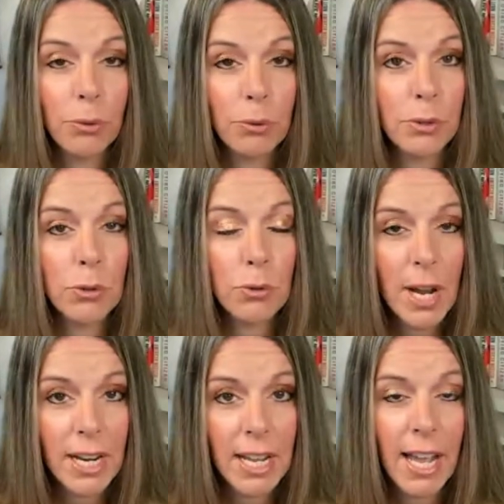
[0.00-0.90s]
through
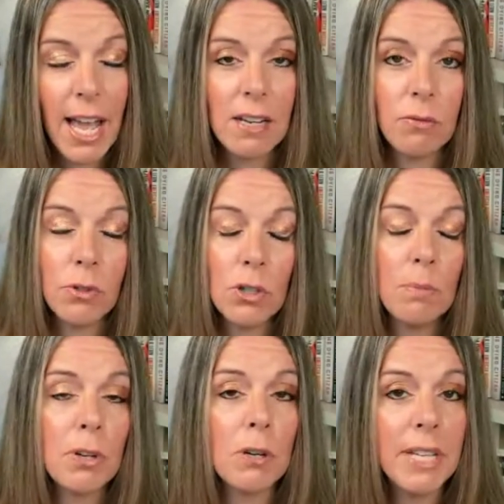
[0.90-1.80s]
training and a
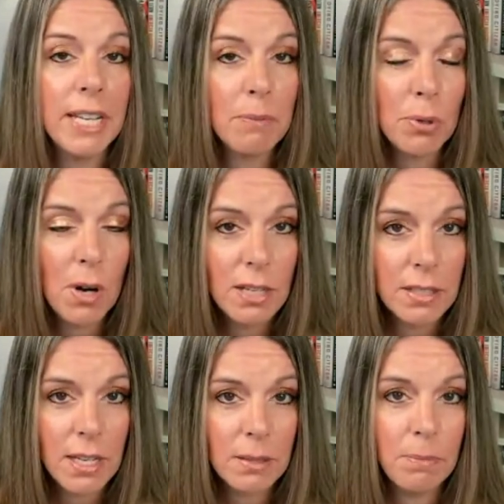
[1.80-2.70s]
full permitting
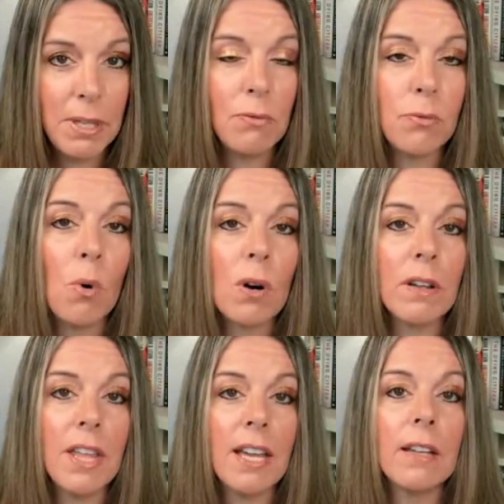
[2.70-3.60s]
process
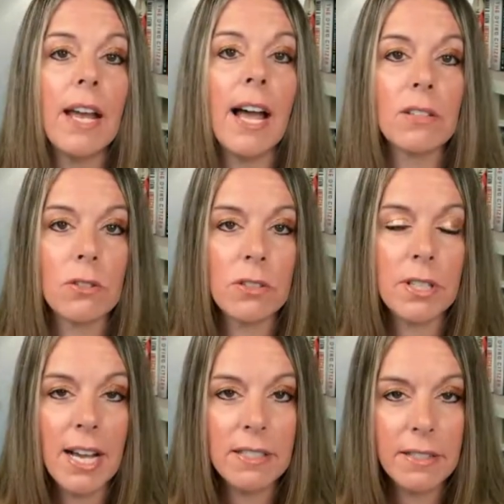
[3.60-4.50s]
before they could
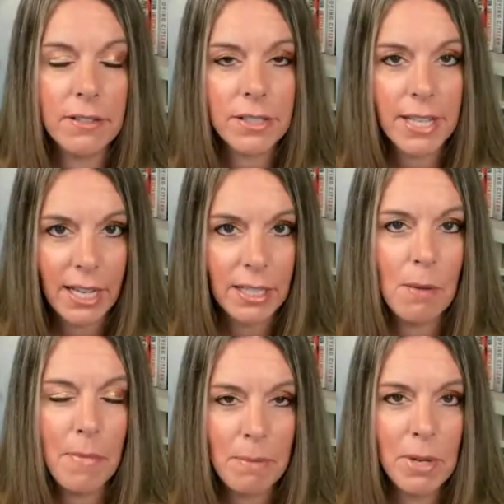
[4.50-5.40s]
exercise their Second
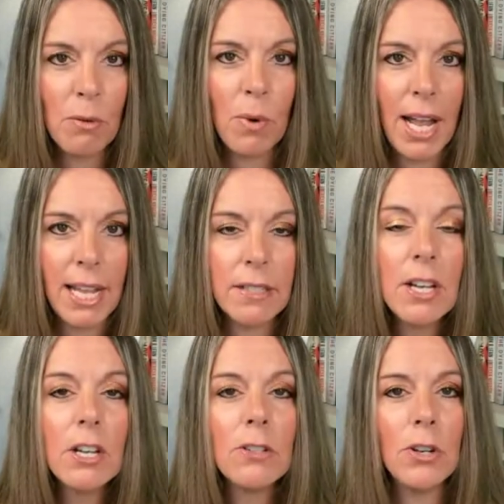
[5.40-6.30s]
Amendment right
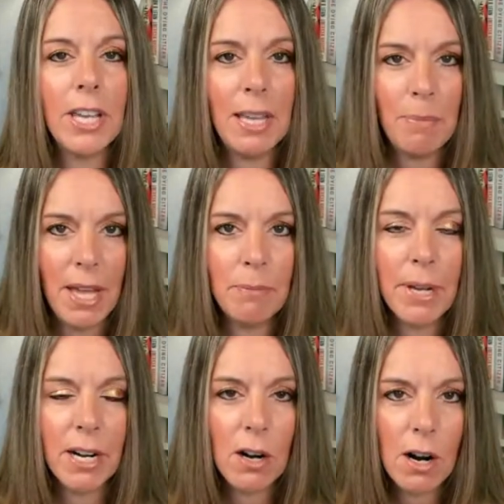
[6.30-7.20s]
to keep and
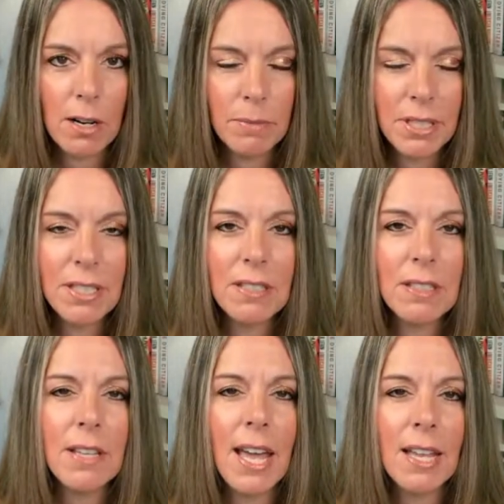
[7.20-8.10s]
bear arms. This
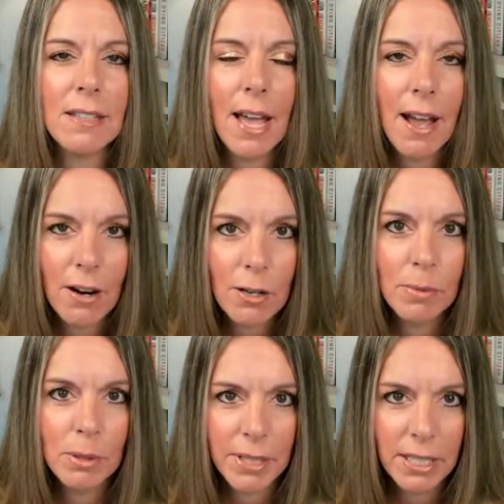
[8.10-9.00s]
is a
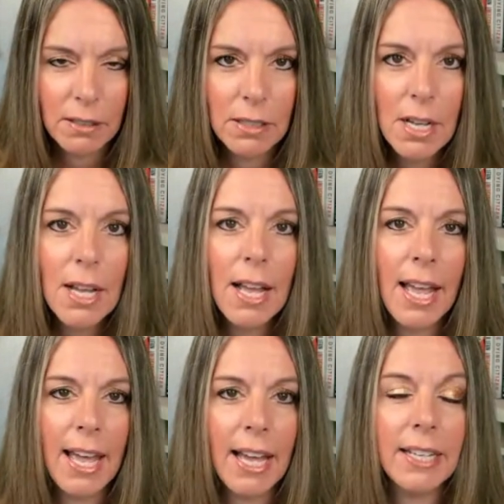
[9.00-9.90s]
terrible bill,
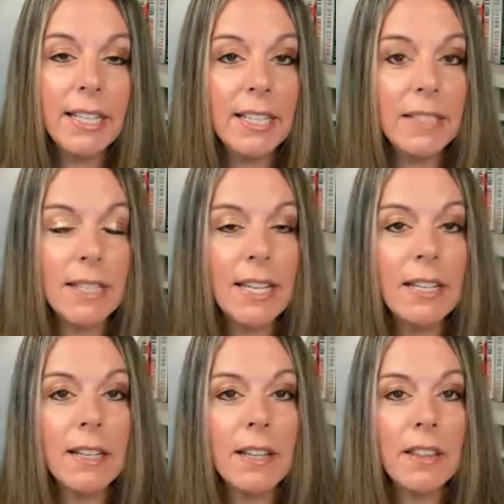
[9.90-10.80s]
and it is
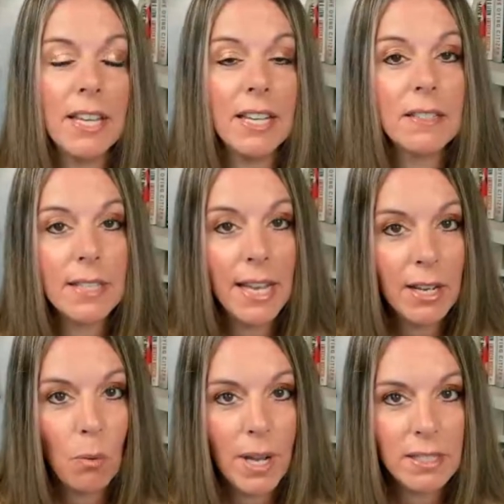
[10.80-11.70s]
in the
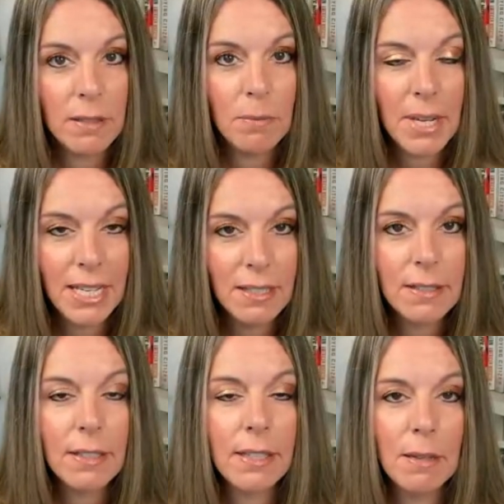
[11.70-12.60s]
Senate Ways and
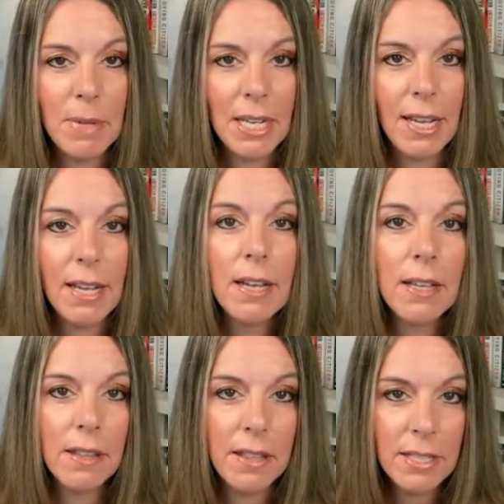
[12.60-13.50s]
Means Committee
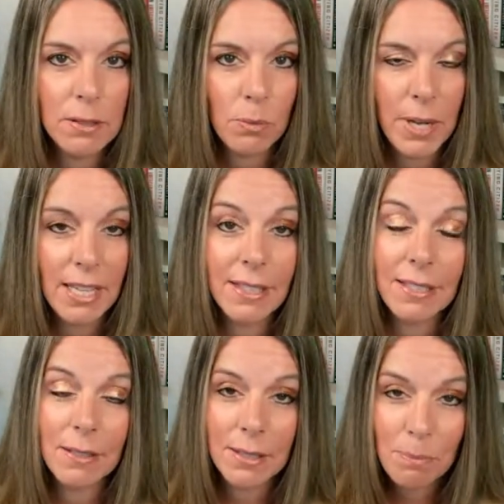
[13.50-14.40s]
this week.
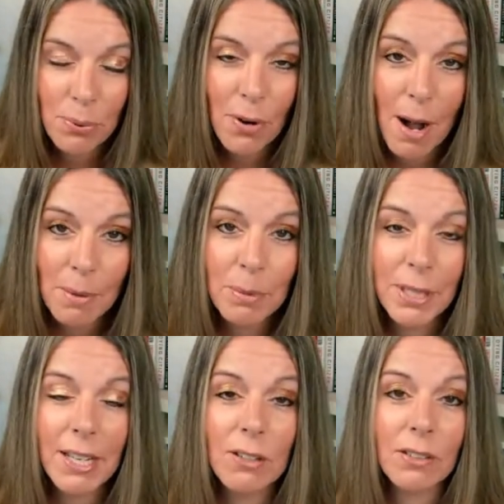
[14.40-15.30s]
This is
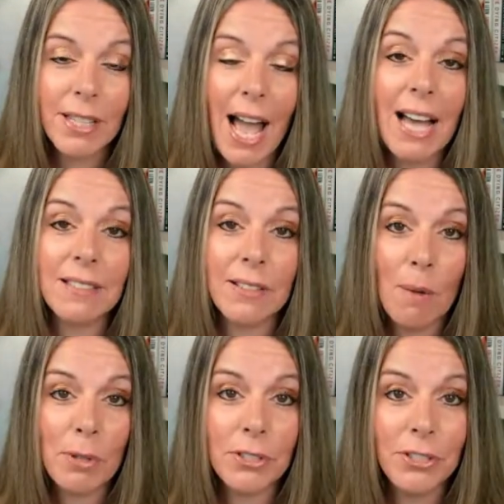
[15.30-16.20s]
probably your last
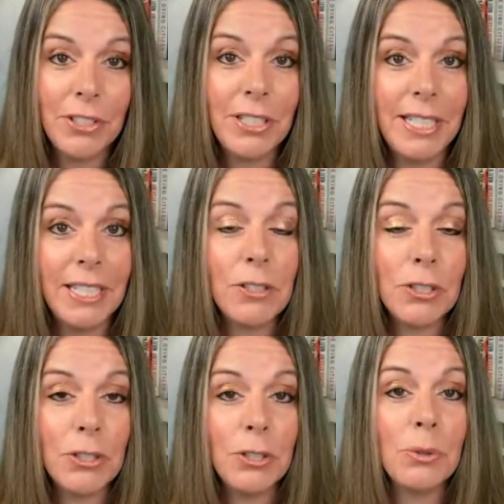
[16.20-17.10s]
opportunity
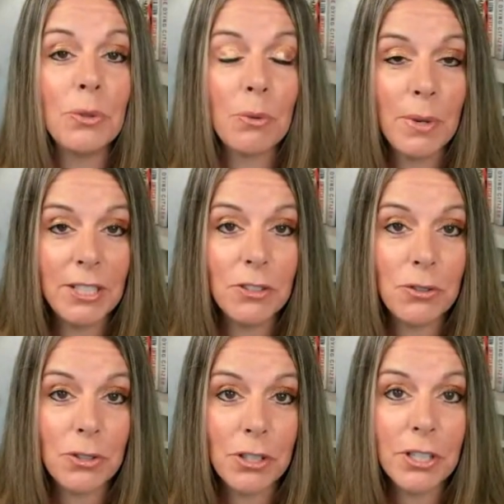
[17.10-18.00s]
to
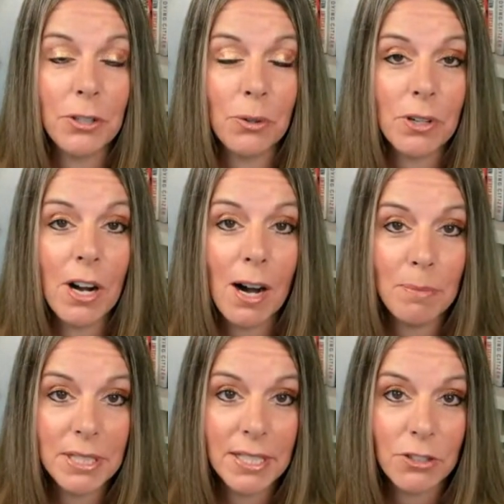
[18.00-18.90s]
register your
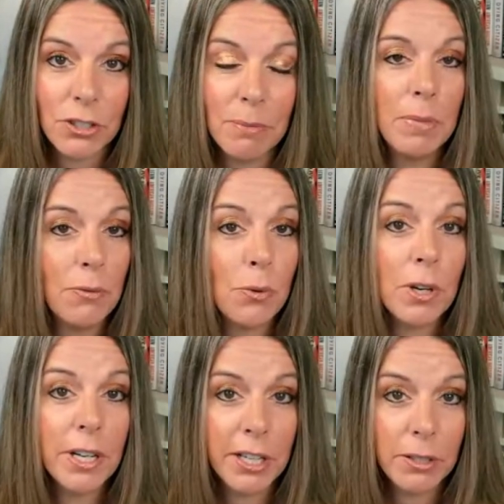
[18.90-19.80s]
opposition
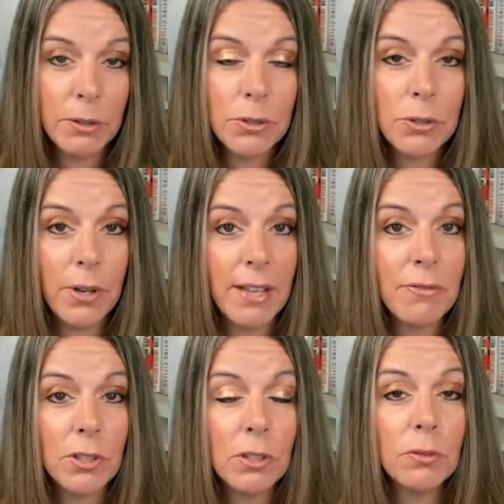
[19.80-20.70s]
before it goes to a
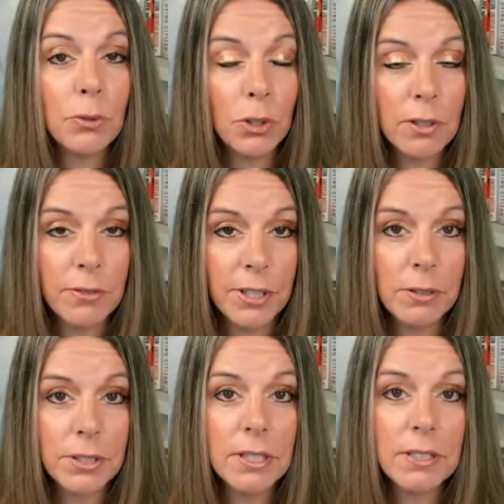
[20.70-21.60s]
full floor
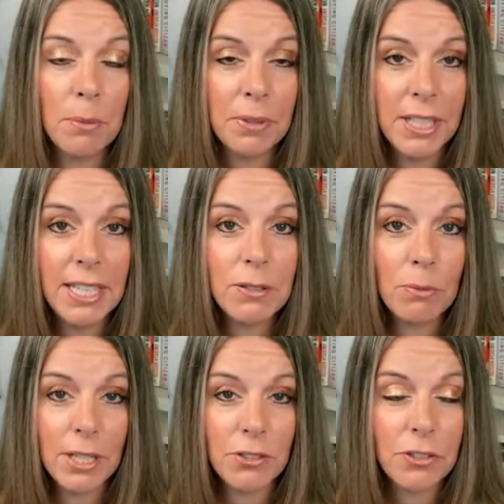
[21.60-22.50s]
vote. So please
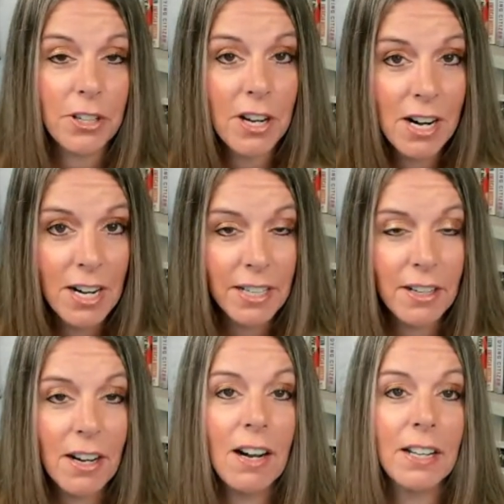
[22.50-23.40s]
register
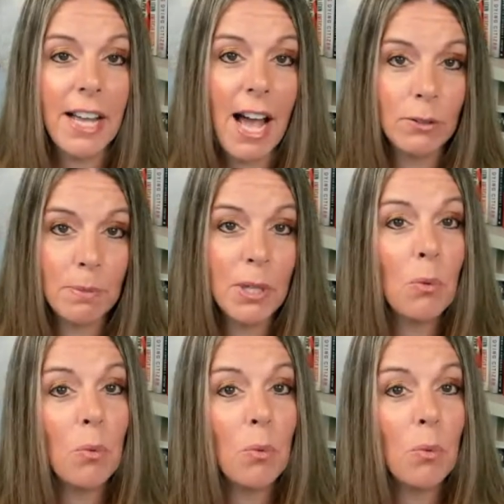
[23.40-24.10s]
on House Bill